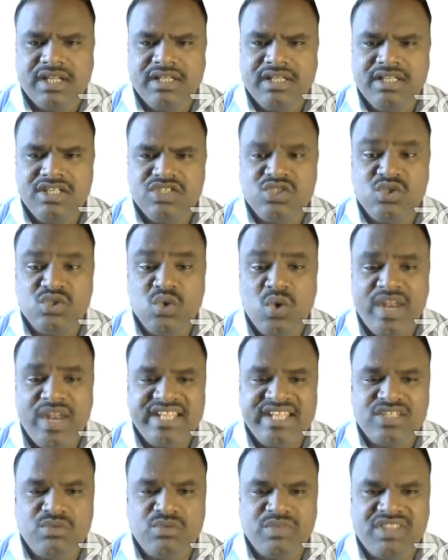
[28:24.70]

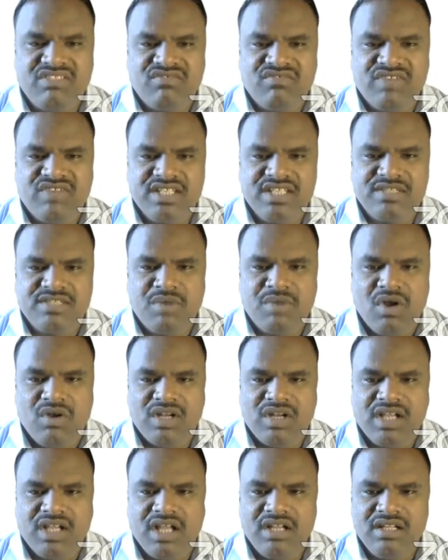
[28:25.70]
zonate with reddish
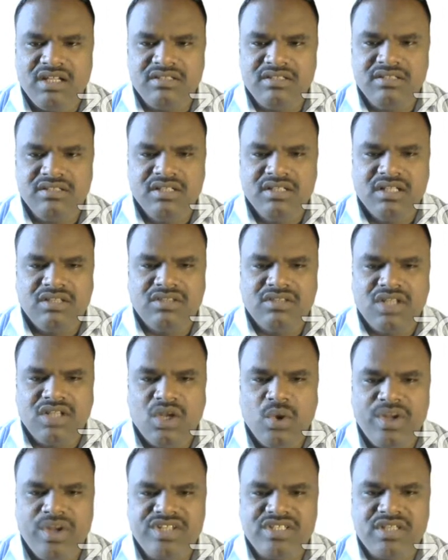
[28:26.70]
brown color. The
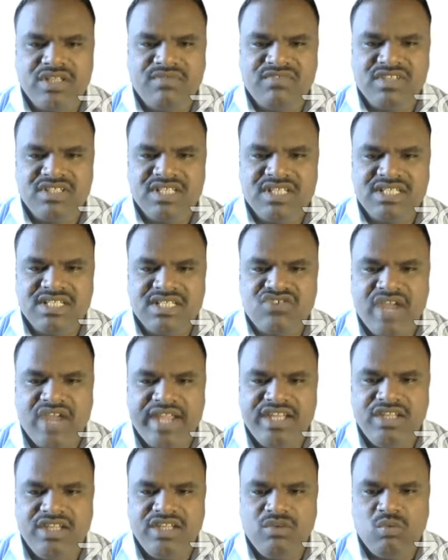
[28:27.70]
lower surface is
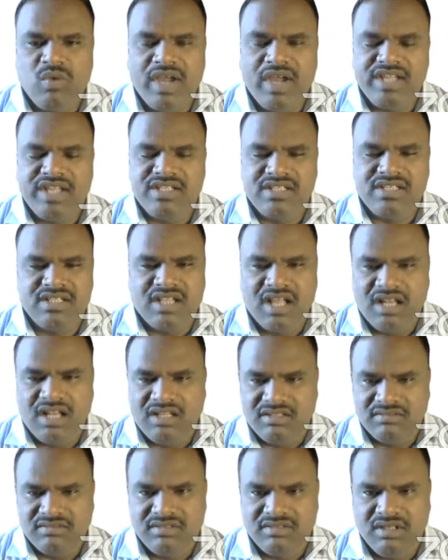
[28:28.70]
shiny white in color.
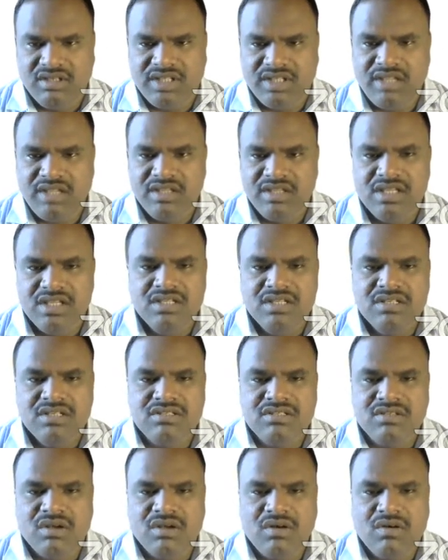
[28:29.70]
Okay,
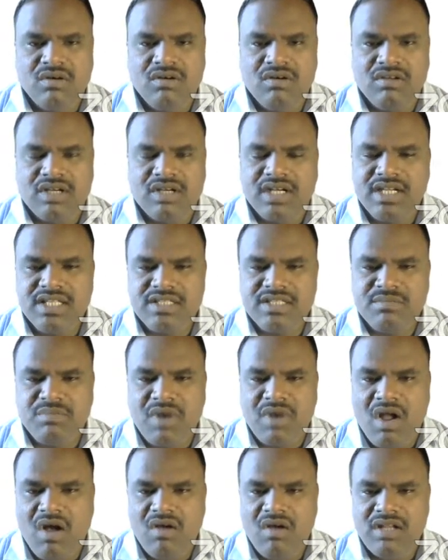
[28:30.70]
so reddish
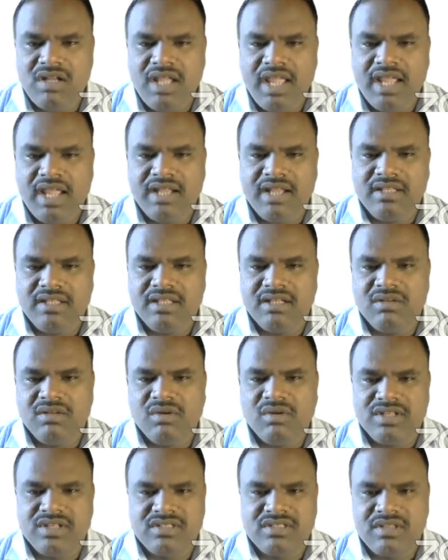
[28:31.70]
brown, and then
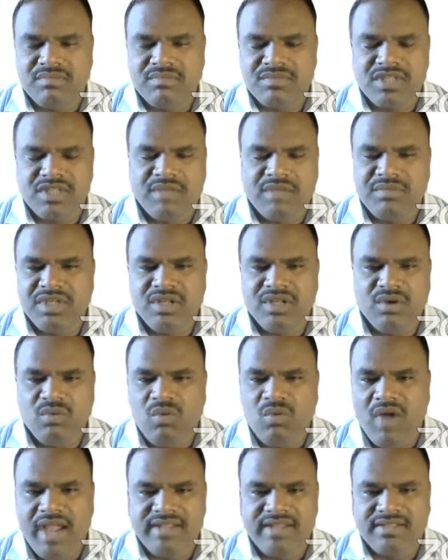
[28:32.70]
lower sometime
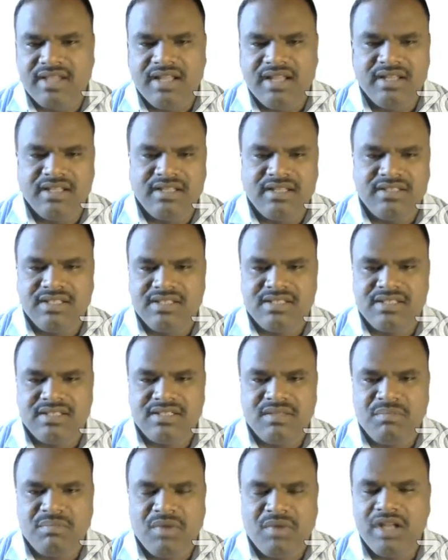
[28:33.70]
white color. That
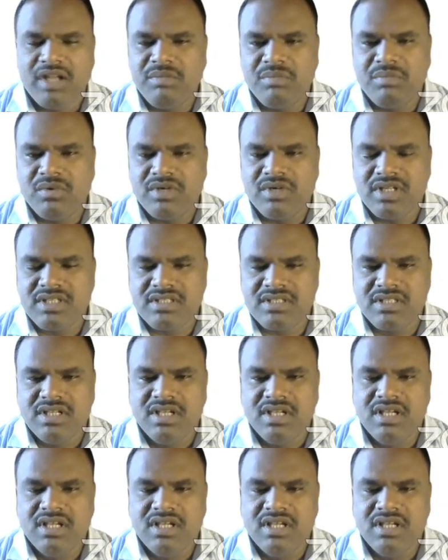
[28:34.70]
is a polyporus.